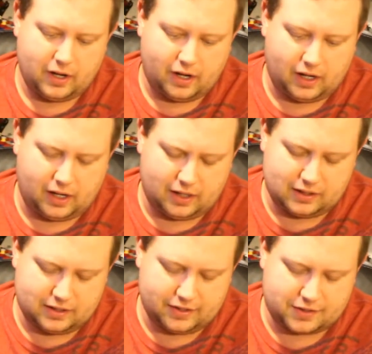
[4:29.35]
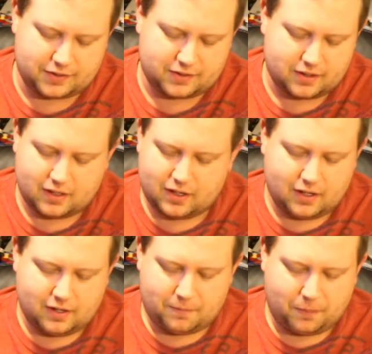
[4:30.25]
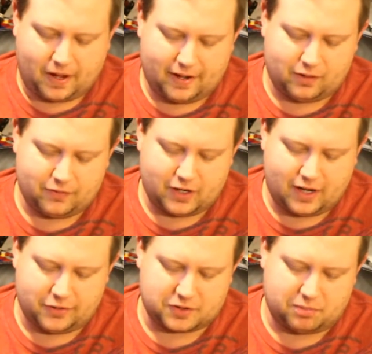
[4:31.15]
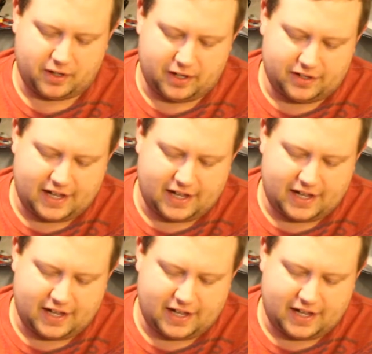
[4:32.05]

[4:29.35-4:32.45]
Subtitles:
I don't even know how to explain it.